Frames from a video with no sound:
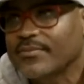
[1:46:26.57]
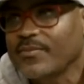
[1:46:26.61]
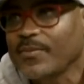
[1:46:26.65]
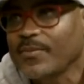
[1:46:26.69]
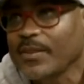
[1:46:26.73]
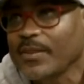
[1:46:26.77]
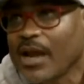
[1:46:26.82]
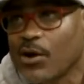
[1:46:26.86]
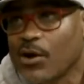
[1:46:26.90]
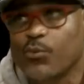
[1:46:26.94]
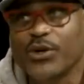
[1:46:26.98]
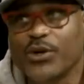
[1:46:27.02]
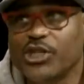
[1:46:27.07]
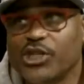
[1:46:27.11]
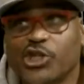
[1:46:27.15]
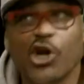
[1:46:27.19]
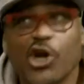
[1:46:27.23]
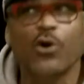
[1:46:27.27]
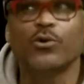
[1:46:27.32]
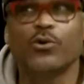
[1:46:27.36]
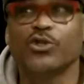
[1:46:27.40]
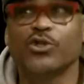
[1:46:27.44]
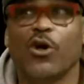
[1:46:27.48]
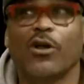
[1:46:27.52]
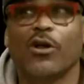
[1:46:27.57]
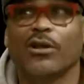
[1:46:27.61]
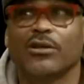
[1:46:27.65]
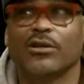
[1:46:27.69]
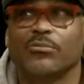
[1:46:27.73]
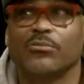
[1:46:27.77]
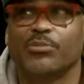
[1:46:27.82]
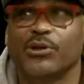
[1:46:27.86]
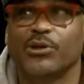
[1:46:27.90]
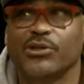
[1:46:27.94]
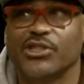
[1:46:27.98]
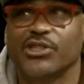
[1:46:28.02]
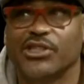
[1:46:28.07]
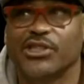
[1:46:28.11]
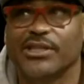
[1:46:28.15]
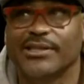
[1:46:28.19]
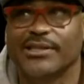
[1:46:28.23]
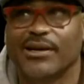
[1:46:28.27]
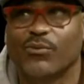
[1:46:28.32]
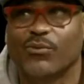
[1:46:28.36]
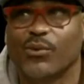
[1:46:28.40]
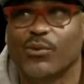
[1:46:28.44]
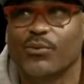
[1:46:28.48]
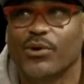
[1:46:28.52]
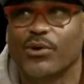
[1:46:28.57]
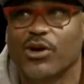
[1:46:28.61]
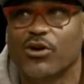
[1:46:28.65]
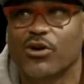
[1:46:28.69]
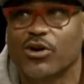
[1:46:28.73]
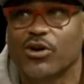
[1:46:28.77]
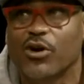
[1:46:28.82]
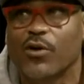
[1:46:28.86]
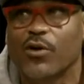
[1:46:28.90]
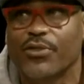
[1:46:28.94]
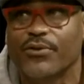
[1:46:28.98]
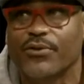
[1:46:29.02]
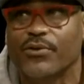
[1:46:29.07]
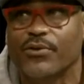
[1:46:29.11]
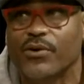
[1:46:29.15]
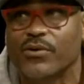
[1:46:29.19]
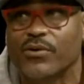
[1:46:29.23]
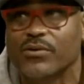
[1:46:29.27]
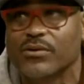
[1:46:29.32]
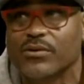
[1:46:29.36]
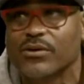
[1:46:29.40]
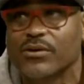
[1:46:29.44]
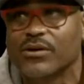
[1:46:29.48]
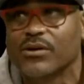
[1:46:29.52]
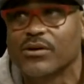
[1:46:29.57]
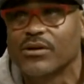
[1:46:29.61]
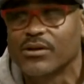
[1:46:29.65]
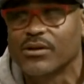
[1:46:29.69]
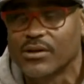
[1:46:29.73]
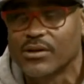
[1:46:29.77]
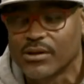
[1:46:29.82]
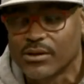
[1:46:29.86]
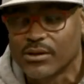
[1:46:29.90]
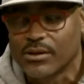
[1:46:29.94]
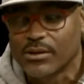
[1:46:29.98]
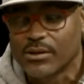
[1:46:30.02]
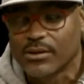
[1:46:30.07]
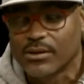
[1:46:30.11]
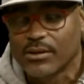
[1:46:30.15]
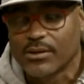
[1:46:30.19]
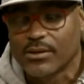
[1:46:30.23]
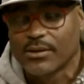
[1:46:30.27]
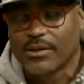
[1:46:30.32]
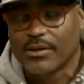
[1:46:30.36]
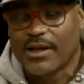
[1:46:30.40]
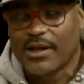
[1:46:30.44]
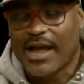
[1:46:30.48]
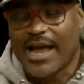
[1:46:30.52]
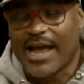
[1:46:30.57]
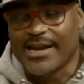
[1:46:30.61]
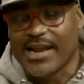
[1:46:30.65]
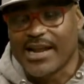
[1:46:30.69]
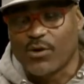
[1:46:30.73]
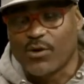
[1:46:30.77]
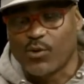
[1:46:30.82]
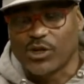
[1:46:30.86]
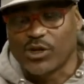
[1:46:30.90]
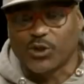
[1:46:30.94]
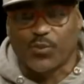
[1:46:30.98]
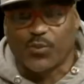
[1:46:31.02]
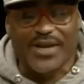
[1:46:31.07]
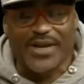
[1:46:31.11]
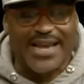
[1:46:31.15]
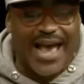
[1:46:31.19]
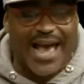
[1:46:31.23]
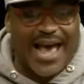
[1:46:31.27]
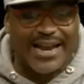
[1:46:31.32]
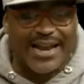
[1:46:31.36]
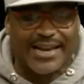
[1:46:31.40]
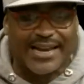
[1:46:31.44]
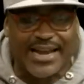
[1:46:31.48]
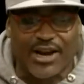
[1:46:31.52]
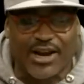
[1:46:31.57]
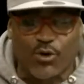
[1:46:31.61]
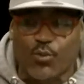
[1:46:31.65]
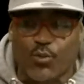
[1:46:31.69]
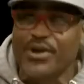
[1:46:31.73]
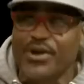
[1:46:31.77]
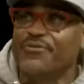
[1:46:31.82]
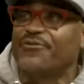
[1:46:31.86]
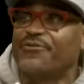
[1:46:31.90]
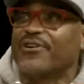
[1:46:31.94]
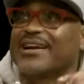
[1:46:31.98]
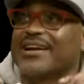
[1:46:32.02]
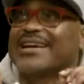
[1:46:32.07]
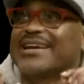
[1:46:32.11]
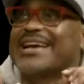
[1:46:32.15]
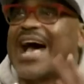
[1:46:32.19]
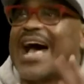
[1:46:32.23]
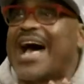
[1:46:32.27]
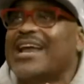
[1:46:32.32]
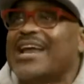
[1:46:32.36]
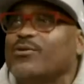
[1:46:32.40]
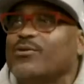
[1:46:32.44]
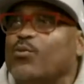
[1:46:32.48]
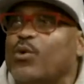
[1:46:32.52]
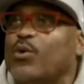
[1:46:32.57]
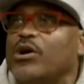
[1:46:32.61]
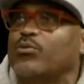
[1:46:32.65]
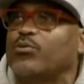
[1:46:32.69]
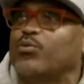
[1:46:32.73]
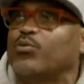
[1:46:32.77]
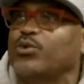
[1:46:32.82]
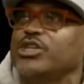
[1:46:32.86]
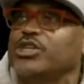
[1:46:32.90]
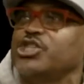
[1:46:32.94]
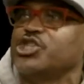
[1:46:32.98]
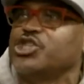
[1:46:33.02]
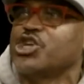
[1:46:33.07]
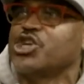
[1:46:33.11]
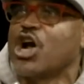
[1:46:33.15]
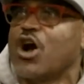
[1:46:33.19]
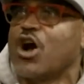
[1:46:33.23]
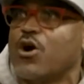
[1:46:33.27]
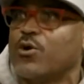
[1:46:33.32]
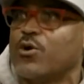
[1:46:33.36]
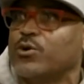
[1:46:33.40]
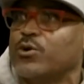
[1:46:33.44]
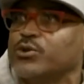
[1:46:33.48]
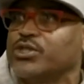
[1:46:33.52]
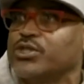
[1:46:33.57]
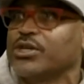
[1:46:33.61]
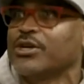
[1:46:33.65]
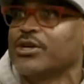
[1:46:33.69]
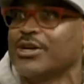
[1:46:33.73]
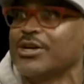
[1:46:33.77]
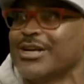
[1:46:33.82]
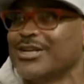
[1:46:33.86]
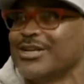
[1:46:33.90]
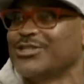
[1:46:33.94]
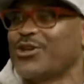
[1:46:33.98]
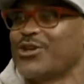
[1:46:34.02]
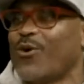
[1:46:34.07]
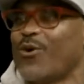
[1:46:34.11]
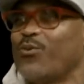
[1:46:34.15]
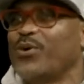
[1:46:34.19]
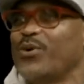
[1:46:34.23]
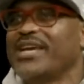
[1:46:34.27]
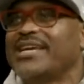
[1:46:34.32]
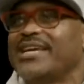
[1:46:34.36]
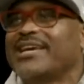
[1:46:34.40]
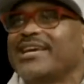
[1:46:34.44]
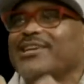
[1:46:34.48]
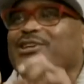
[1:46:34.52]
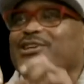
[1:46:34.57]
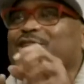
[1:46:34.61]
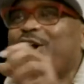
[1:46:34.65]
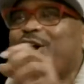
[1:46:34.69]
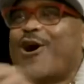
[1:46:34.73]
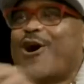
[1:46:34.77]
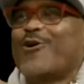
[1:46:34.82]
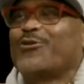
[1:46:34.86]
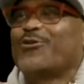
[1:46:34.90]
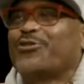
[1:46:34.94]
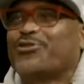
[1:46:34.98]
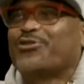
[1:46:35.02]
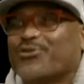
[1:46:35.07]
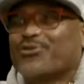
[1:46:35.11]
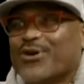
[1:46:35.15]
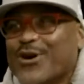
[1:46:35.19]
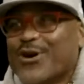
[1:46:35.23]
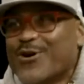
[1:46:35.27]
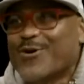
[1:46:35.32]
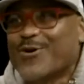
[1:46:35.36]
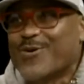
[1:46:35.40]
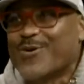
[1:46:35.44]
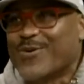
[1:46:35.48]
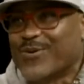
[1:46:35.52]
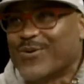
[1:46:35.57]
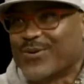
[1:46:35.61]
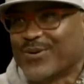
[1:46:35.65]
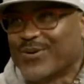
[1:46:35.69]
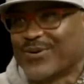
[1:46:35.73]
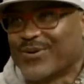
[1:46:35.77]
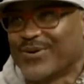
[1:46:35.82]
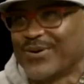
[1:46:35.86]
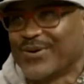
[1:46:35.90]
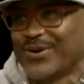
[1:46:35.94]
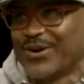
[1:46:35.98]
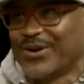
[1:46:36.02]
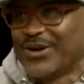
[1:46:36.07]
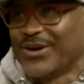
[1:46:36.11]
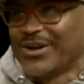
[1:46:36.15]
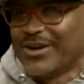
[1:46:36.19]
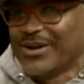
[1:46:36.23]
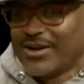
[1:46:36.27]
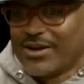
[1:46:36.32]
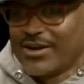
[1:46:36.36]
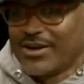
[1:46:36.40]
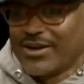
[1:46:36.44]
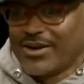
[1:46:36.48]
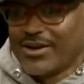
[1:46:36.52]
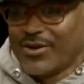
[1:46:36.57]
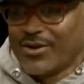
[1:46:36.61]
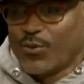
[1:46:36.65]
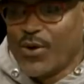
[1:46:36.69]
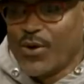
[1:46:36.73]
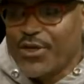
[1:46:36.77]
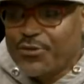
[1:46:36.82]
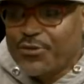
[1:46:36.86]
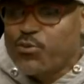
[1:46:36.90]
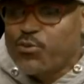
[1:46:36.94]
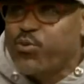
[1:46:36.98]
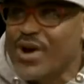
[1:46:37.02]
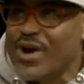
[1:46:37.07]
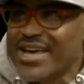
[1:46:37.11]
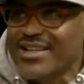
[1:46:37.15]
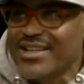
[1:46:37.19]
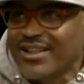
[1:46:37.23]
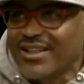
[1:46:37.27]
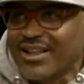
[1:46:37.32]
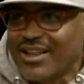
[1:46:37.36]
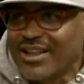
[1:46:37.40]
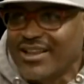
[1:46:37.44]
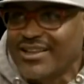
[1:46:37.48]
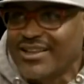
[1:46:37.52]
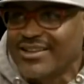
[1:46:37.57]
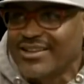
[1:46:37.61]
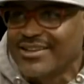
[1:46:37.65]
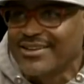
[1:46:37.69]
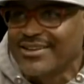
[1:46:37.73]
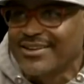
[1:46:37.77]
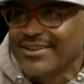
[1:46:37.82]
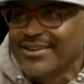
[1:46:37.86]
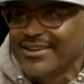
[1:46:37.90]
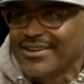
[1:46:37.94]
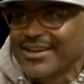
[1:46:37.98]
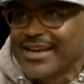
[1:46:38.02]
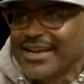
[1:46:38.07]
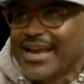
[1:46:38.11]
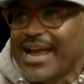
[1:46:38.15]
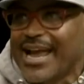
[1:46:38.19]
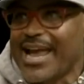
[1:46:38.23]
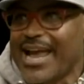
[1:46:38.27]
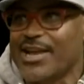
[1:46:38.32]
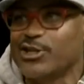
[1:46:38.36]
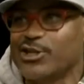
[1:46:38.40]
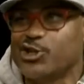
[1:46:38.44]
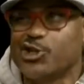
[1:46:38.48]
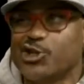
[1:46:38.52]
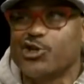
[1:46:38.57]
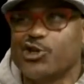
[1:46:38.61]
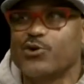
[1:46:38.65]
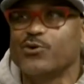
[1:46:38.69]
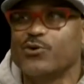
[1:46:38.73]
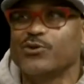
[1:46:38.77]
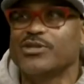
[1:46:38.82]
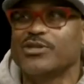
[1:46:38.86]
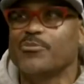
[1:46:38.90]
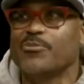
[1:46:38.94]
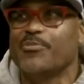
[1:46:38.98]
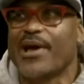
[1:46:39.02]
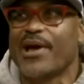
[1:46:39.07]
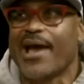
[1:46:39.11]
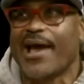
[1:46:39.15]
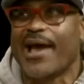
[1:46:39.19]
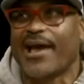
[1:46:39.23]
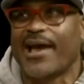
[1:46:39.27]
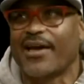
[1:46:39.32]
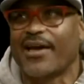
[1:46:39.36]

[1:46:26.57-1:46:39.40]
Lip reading: And we chose all of the bullshit that we were going to go through. And then once we got here, we forgot what we chose so we could go through with will and choose a path